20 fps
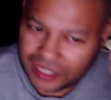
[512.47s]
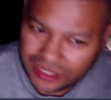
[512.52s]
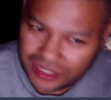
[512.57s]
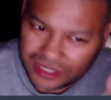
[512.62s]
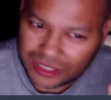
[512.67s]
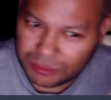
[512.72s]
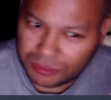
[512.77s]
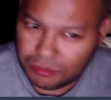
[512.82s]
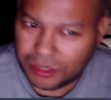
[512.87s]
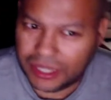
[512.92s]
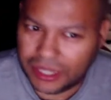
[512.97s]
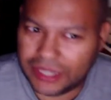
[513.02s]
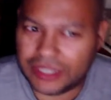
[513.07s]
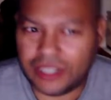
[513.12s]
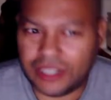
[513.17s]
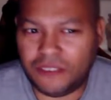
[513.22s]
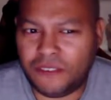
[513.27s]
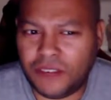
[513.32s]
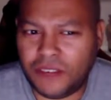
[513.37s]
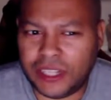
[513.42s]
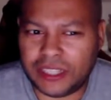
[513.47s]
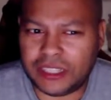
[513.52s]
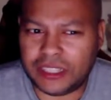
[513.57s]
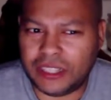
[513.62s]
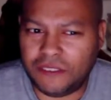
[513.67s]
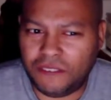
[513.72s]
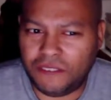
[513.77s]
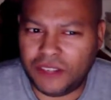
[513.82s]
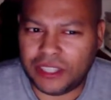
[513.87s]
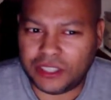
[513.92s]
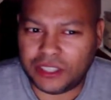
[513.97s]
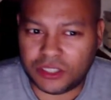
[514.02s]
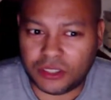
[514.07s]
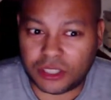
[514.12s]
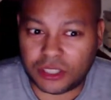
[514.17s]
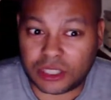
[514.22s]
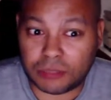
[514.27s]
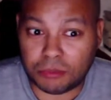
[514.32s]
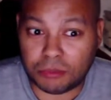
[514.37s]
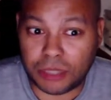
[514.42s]
explain their fa- their facial
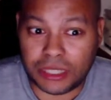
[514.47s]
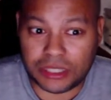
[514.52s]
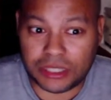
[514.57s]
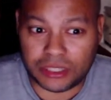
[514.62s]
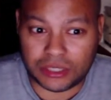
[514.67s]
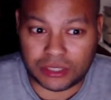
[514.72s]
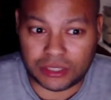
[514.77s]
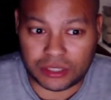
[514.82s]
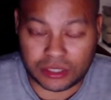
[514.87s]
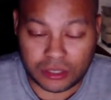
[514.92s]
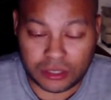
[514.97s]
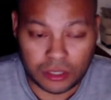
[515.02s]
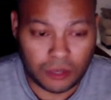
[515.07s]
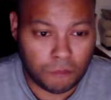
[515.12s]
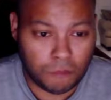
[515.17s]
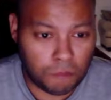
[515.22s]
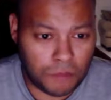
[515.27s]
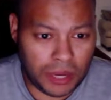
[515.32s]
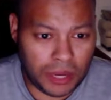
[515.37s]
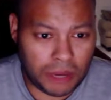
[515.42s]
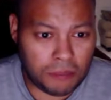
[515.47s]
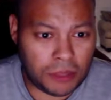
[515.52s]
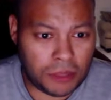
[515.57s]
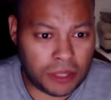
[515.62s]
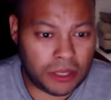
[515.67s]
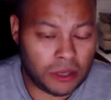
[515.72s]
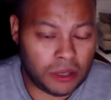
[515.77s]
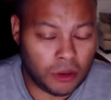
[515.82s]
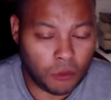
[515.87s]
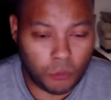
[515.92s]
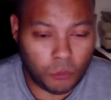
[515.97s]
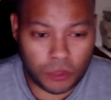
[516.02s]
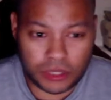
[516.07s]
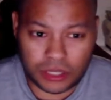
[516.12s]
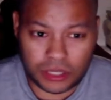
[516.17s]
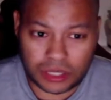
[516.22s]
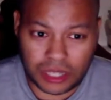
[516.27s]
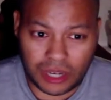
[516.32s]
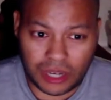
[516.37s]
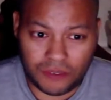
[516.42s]
expressions. Maybe when
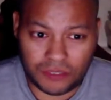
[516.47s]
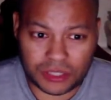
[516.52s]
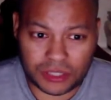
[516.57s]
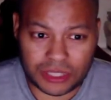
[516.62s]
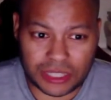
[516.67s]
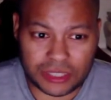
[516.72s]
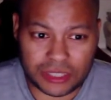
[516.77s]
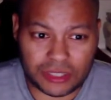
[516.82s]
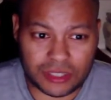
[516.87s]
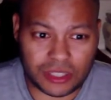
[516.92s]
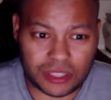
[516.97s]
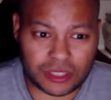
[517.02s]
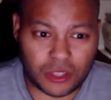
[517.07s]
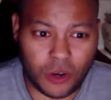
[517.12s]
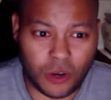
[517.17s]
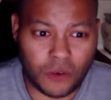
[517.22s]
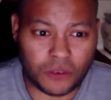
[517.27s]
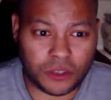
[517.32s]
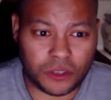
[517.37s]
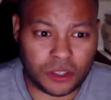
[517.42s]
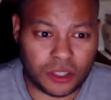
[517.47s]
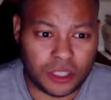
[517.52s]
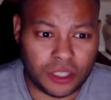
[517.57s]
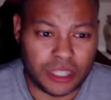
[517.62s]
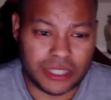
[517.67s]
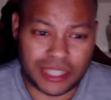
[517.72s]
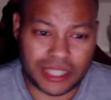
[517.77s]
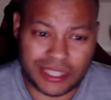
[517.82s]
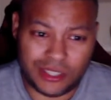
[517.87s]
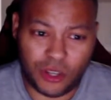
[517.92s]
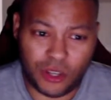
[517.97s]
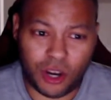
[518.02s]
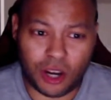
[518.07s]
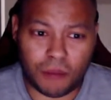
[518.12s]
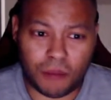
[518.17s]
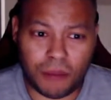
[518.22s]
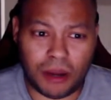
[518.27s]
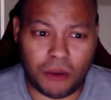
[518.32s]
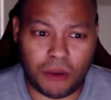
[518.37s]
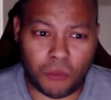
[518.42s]
the conversation is over, they talk
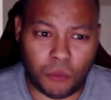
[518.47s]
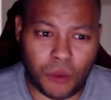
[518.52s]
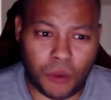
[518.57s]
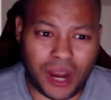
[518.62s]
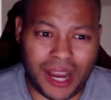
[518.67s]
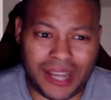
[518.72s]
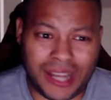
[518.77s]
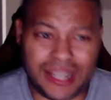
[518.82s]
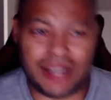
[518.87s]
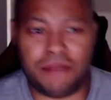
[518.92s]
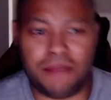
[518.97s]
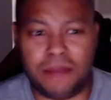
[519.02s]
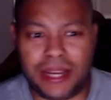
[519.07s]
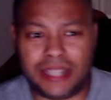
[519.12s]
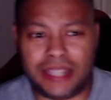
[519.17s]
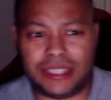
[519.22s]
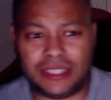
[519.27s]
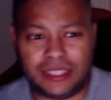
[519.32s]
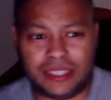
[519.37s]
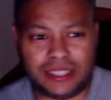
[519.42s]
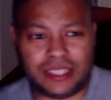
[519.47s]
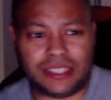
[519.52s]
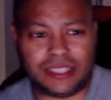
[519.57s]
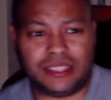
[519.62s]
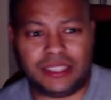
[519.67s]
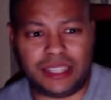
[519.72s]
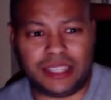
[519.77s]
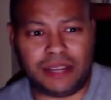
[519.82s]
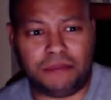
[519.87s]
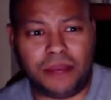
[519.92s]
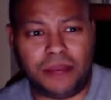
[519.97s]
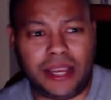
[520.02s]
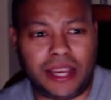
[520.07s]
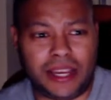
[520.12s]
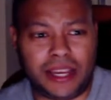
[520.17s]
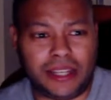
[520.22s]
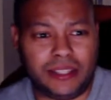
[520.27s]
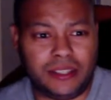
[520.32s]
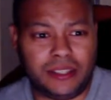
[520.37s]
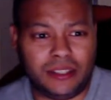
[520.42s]
about why they made the decisions they
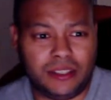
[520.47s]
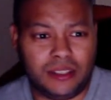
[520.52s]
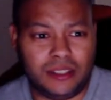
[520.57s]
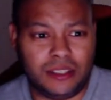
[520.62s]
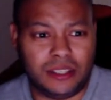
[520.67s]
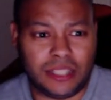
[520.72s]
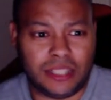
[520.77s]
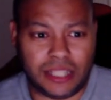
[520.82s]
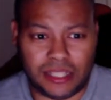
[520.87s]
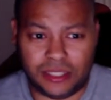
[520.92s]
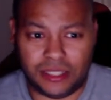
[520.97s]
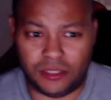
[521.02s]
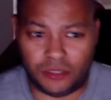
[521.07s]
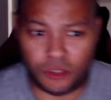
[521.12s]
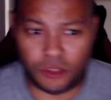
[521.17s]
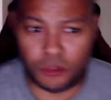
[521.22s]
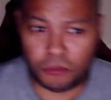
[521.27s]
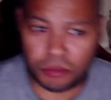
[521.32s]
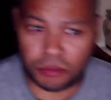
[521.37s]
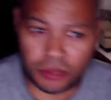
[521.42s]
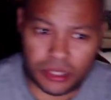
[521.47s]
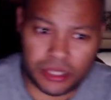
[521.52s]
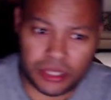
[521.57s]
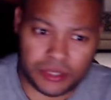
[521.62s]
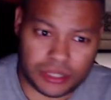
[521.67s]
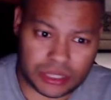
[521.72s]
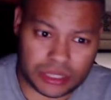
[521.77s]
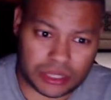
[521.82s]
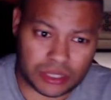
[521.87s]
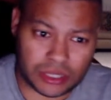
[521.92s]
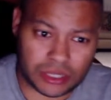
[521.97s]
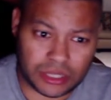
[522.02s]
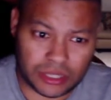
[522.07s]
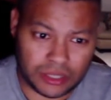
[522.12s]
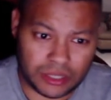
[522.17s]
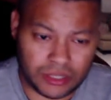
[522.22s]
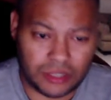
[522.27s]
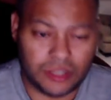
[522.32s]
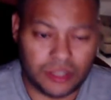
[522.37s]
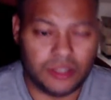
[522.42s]
made in the room previously
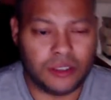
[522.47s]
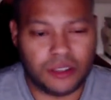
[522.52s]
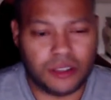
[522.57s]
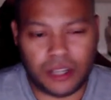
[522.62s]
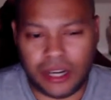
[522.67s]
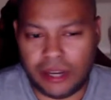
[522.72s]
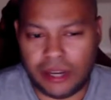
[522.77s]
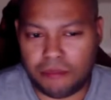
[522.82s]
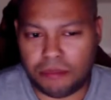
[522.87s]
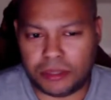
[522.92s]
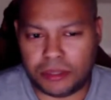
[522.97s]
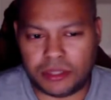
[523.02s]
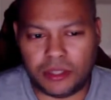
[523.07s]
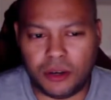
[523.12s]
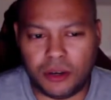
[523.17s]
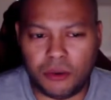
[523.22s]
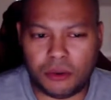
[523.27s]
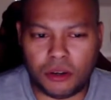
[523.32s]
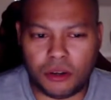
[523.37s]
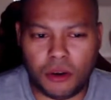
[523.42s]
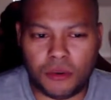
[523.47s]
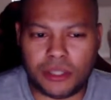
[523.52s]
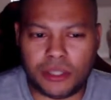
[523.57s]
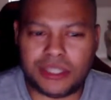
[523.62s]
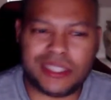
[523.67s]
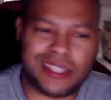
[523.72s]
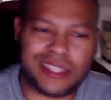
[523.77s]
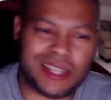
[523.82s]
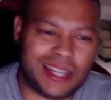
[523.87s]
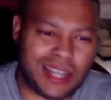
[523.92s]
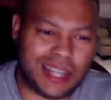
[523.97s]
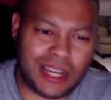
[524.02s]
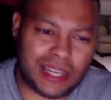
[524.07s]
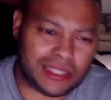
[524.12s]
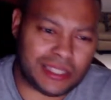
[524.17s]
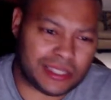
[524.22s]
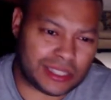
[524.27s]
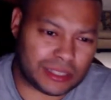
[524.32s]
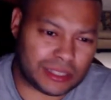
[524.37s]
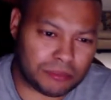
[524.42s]
right? But don't go into their
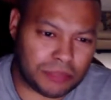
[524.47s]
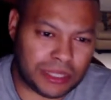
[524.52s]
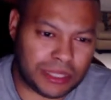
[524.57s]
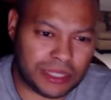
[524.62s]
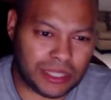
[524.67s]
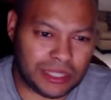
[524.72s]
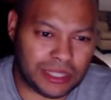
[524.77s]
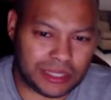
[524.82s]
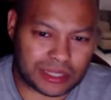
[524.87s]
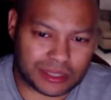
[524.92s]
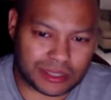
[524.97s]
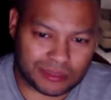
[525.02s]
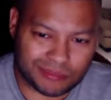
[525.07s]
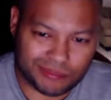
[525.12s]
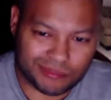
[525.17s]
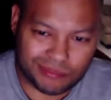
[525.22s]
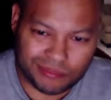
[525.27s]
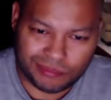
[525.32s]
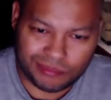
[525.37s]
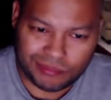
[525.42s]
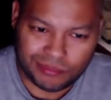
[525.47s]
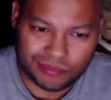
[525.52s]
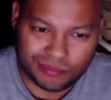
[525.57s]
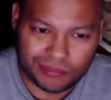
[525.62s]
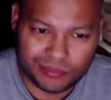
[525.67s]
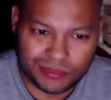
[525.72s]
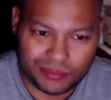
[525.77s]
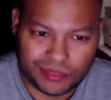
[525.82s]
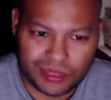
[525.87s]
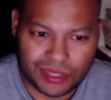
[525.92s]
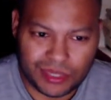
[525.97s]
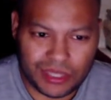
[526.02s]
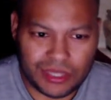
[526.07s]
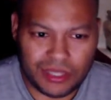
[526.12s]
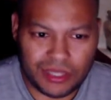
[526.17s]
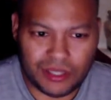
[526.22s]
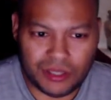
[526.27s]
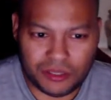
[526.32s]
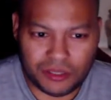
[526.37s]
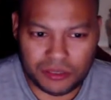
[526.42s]
heads because, you
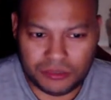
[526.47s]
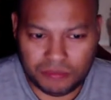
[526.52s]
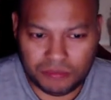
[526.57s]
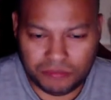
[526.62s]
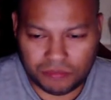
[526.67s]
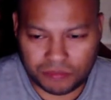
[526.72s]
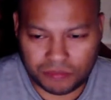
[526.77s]
know,